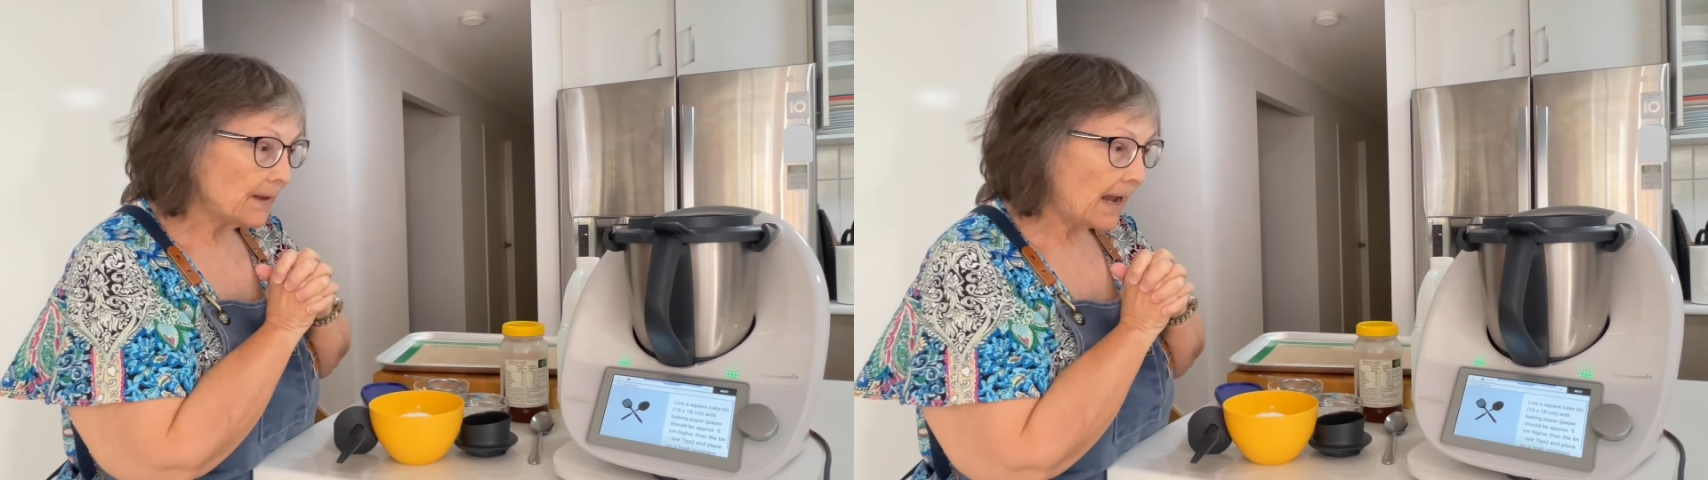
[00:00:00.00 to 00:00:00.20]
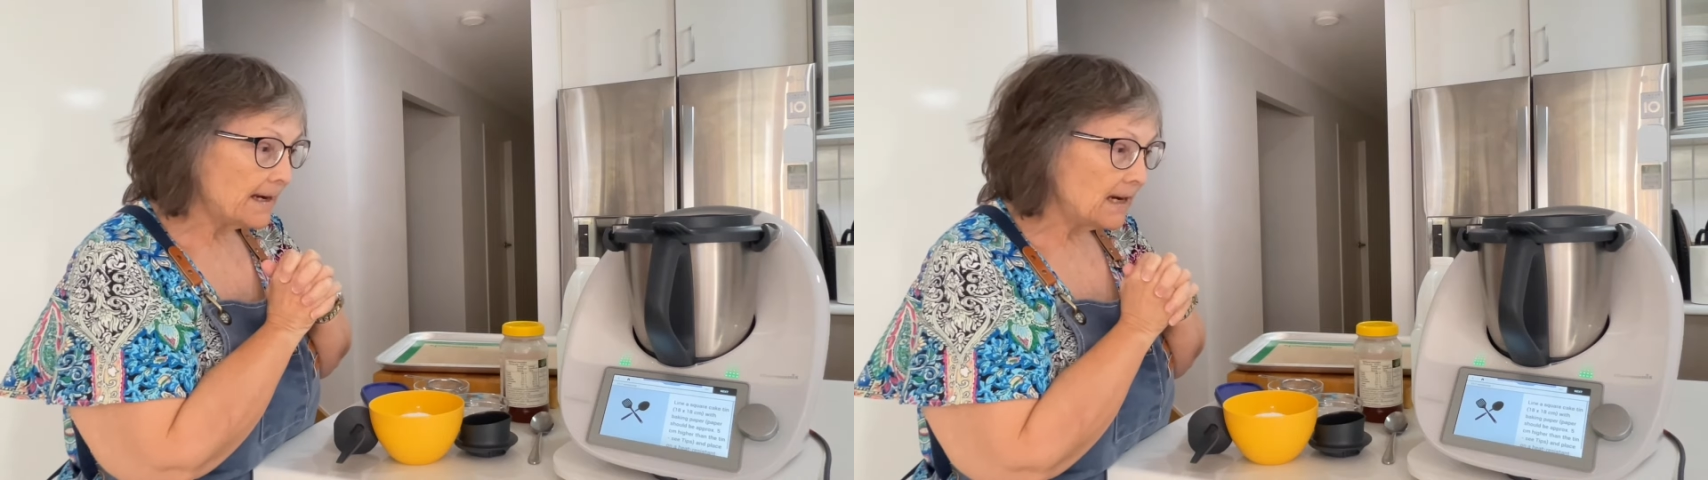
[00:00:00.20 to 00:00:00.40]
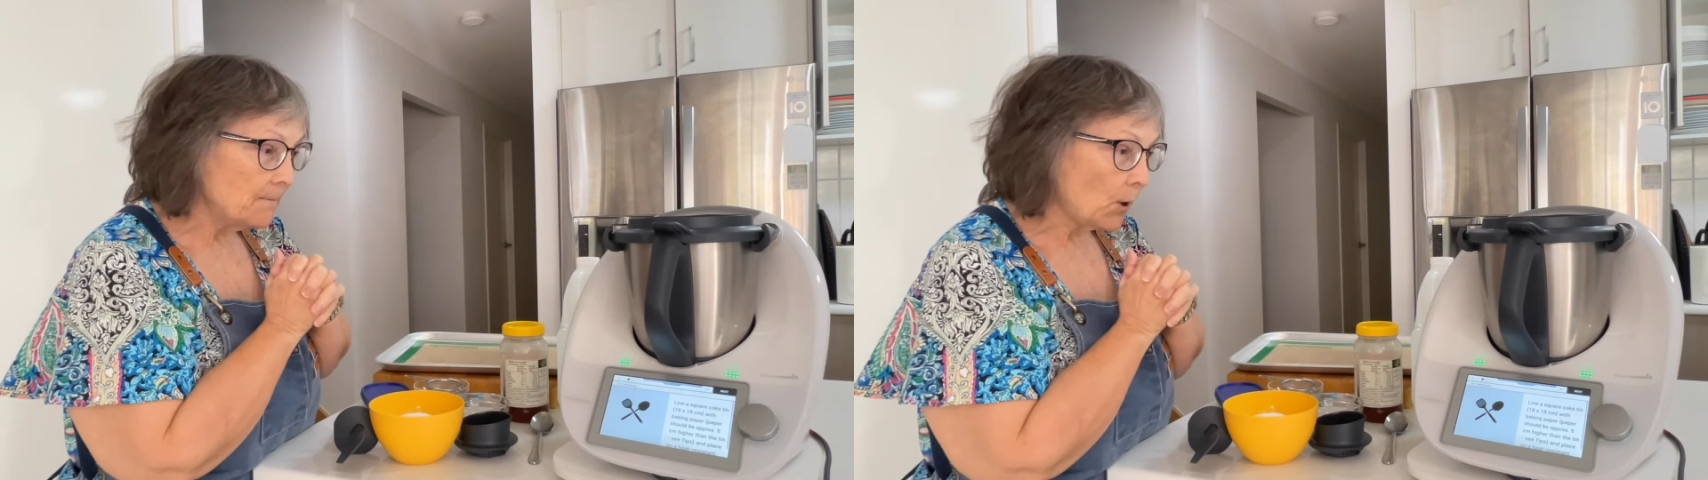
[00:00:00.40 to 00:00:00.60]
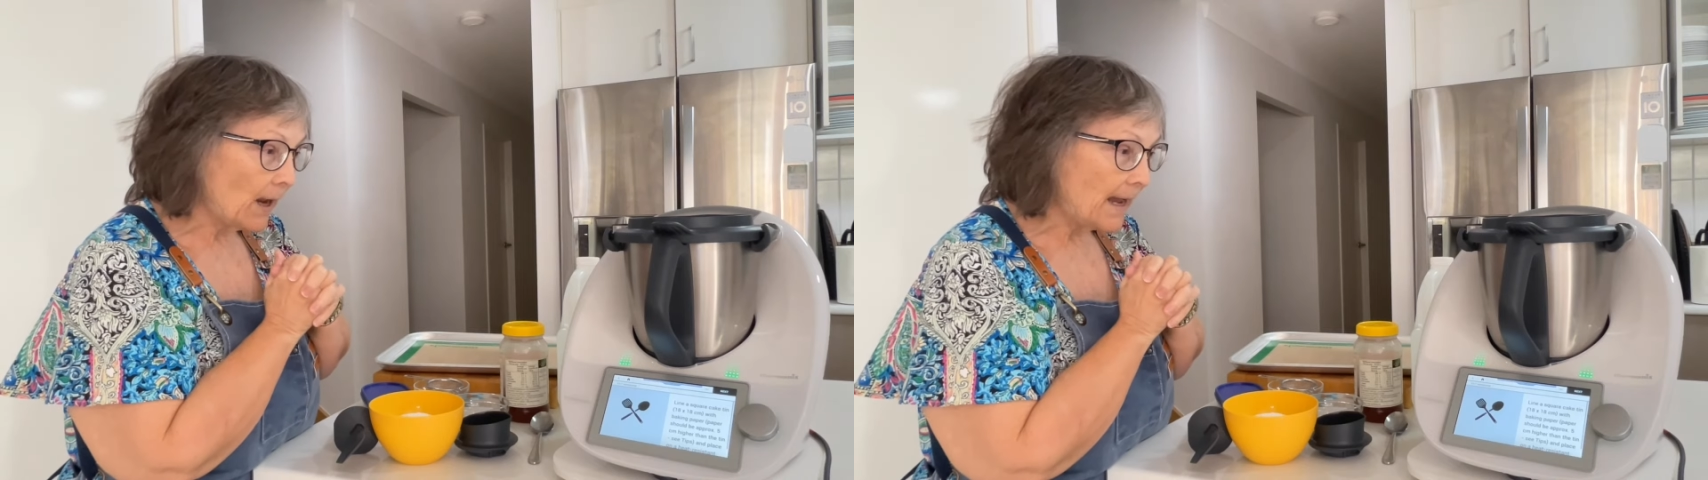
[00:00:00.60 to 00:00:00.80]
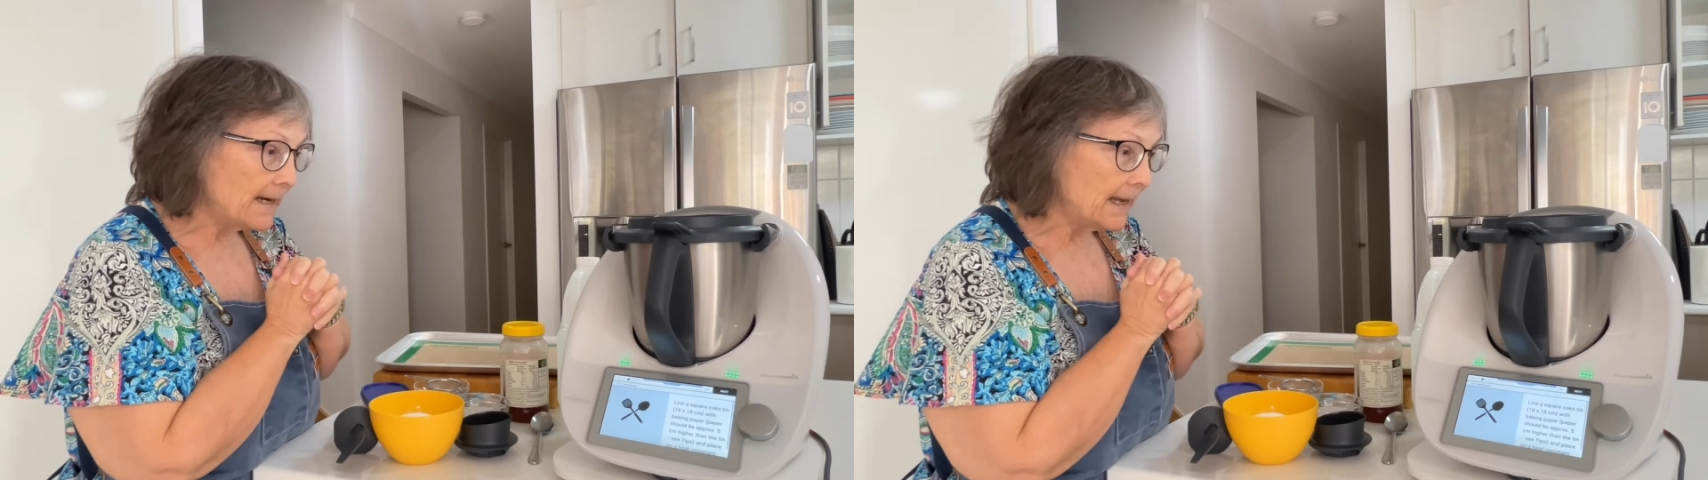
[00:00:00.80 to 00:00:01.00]
18
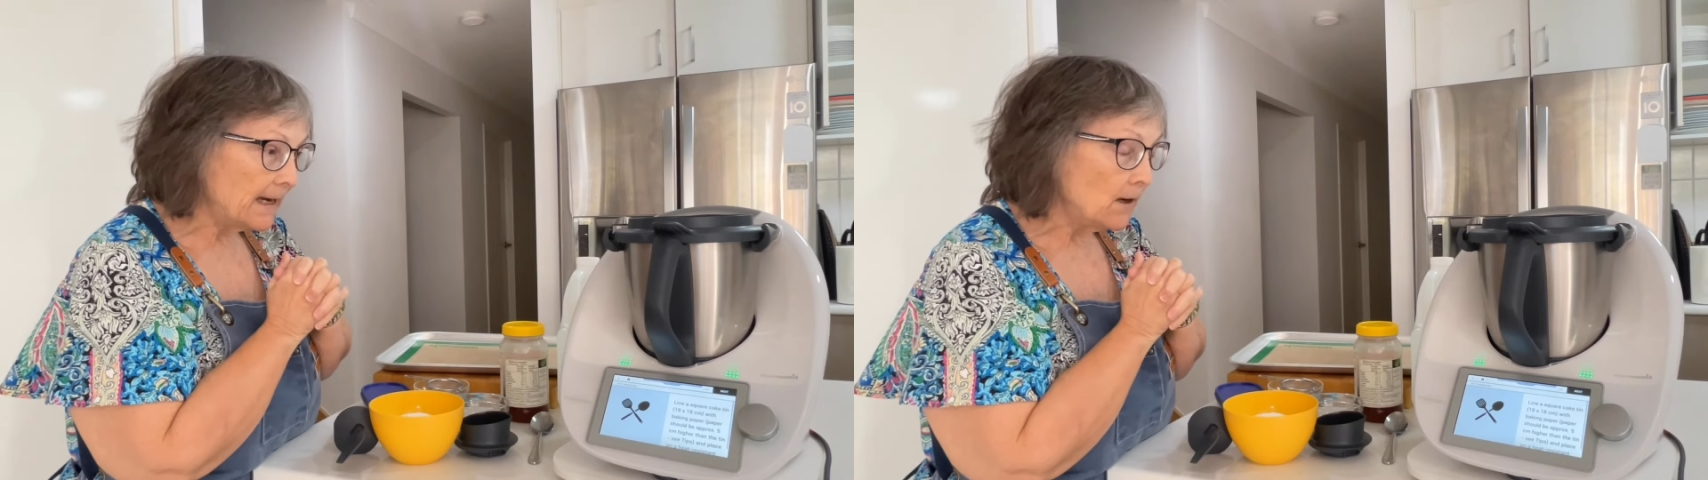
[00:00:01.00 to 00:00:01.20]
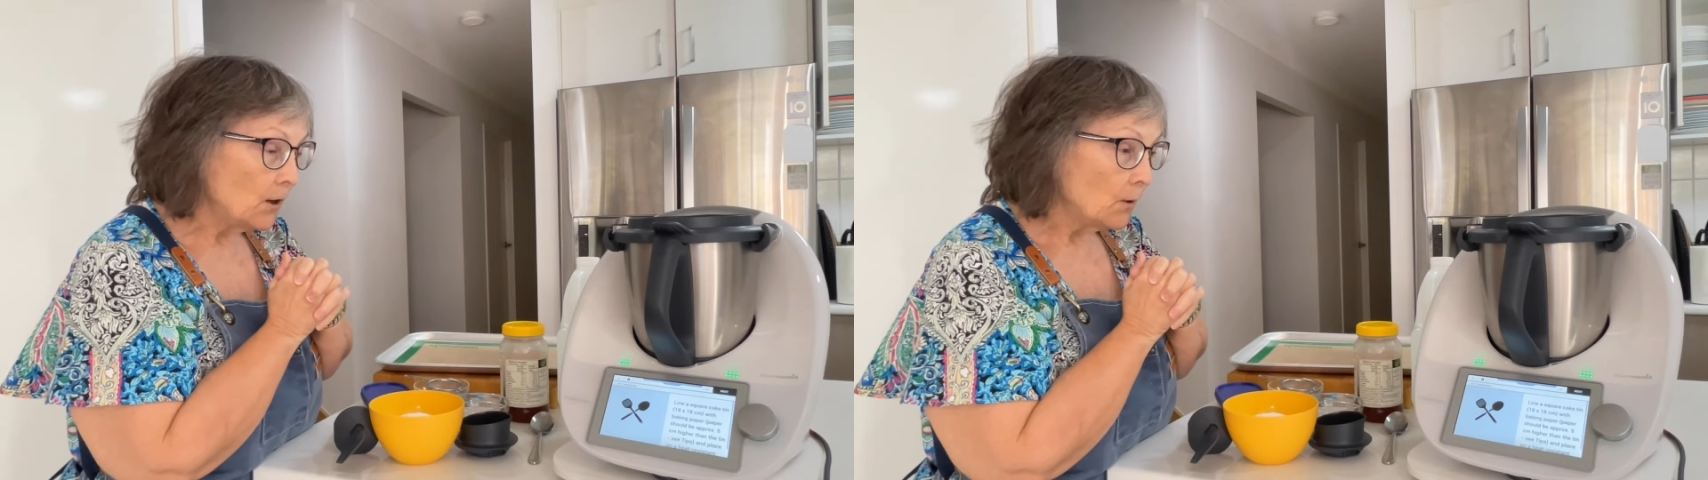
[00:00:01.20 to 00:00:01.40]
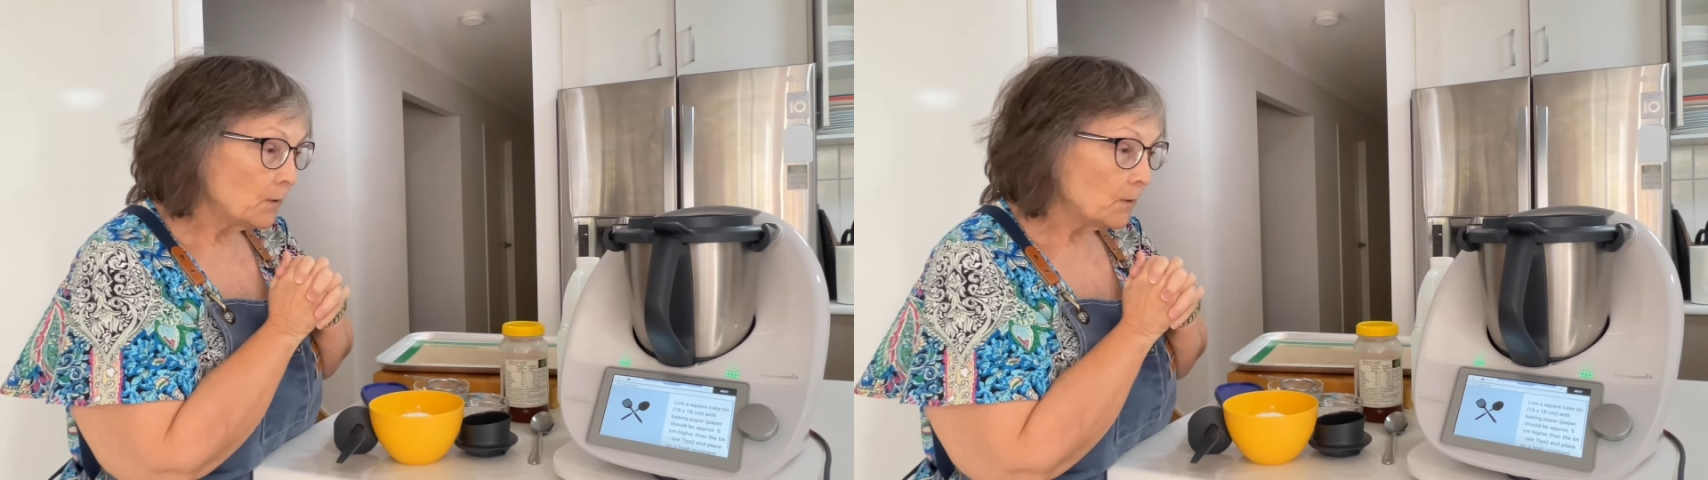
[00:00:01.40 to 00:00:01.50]
by 18,